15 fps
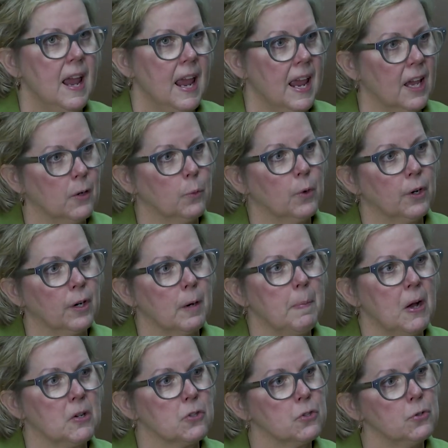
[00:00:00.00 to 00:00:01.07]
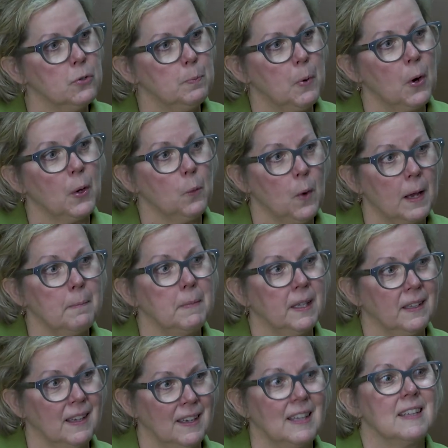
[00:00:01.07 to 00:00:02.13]
and we're about 2.1
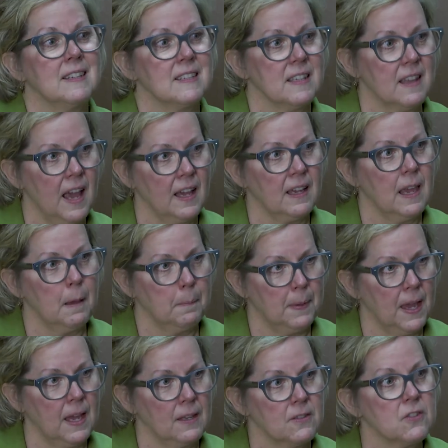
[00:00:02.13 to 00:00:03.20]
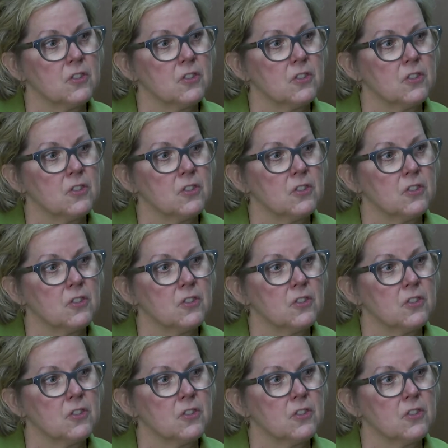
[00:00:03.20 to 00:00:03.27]
million into that campaign.